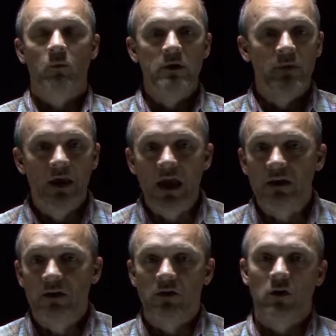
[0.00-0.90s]
and we
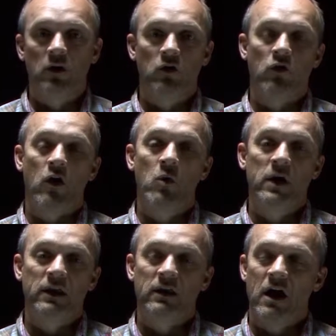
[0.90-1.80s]
began
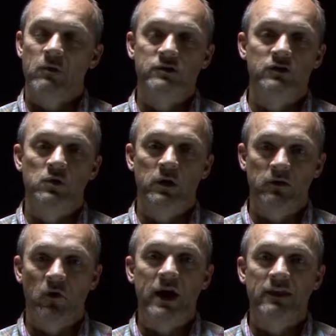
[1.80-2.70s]
growing, and God was
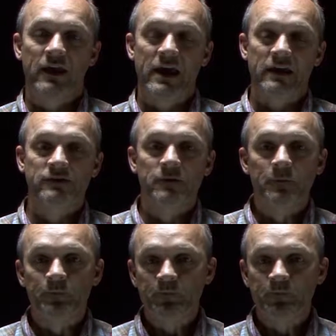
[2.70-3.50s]
doing great things.